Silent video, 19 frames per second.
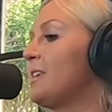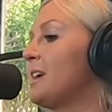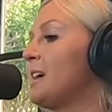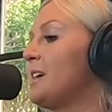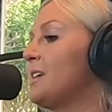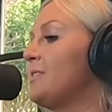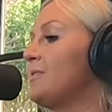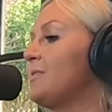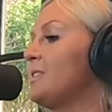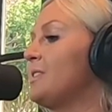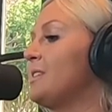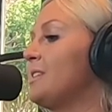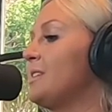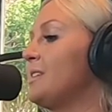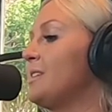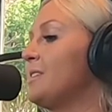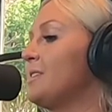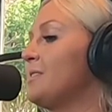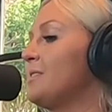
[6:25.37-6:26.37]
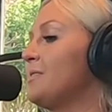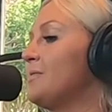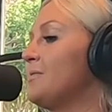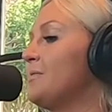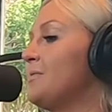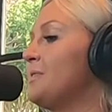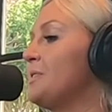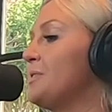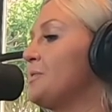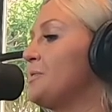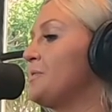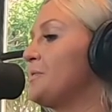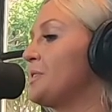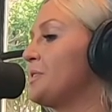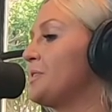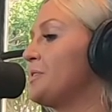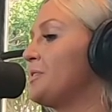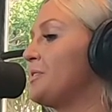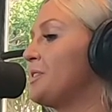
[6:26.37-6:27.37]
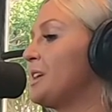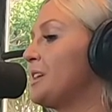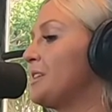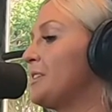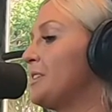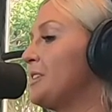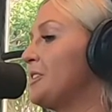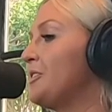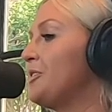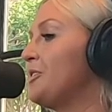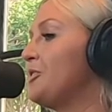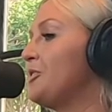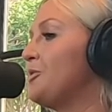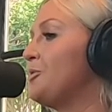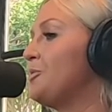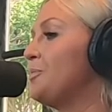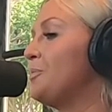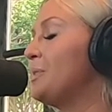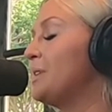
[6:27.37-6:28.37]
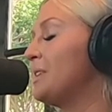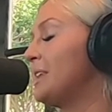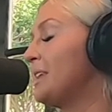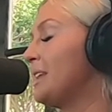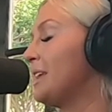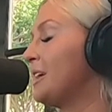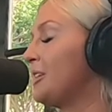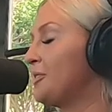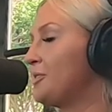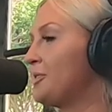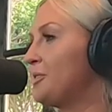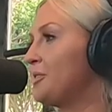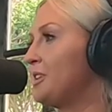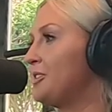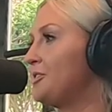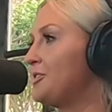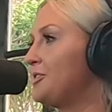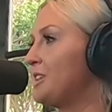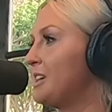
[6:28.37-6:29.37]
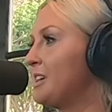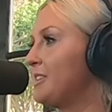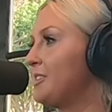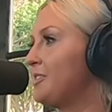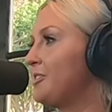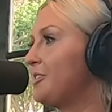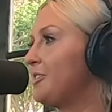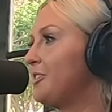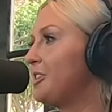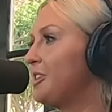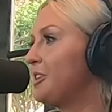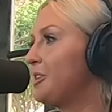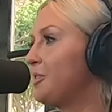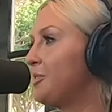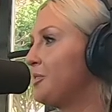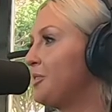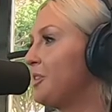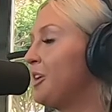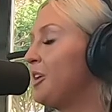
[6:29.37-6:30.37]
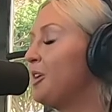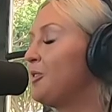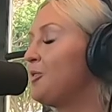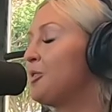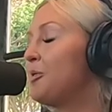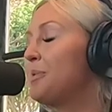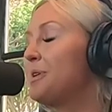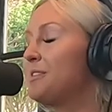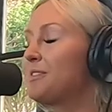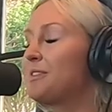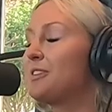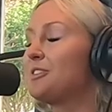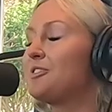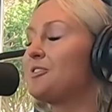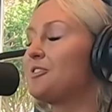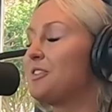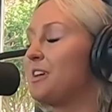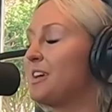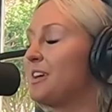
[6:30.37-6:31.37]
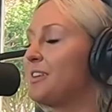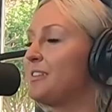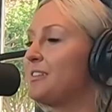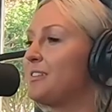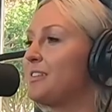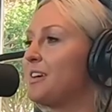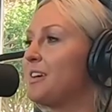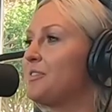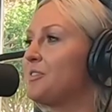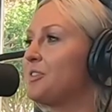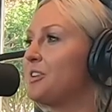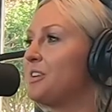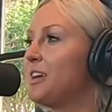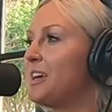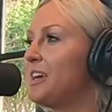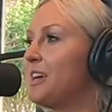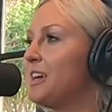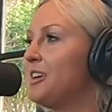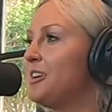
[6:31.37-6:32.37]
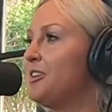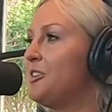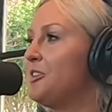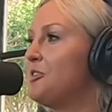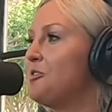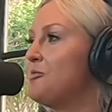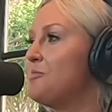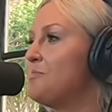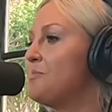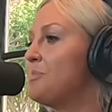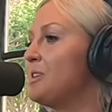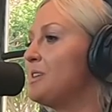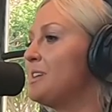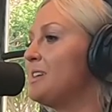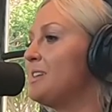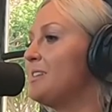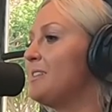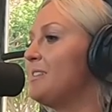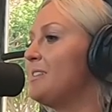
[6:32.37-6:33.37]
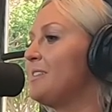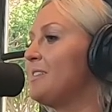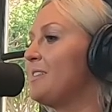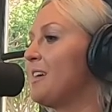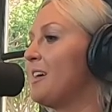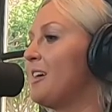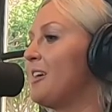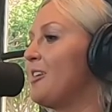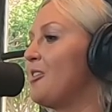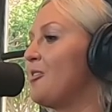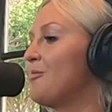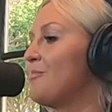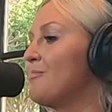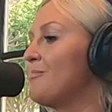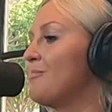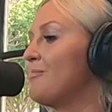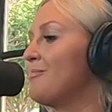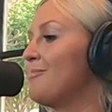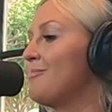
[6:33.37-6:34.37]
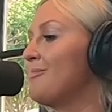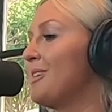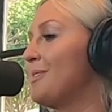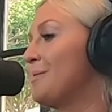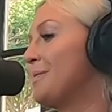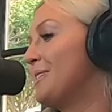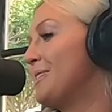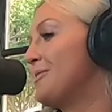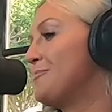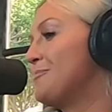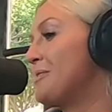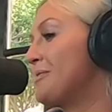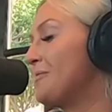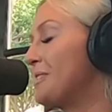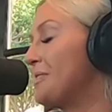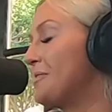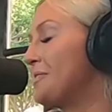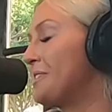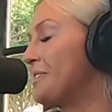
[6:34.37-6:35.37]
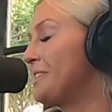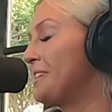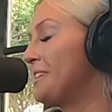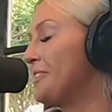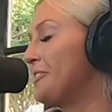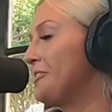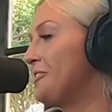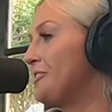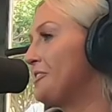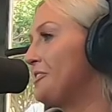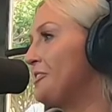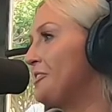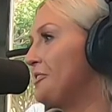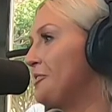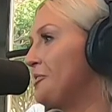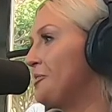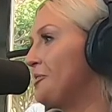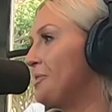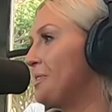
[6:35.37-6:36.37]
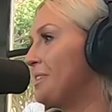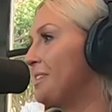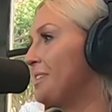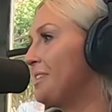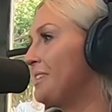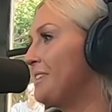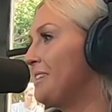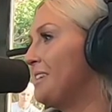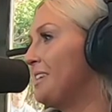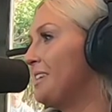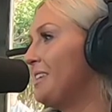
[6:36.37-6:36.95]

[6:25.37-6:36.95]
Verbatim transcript: kind of getting a feel for directing too. But then I also teach at dance studios. So I basically just dance every day. But it's, um, I mean, it's my favorite thing to do. And,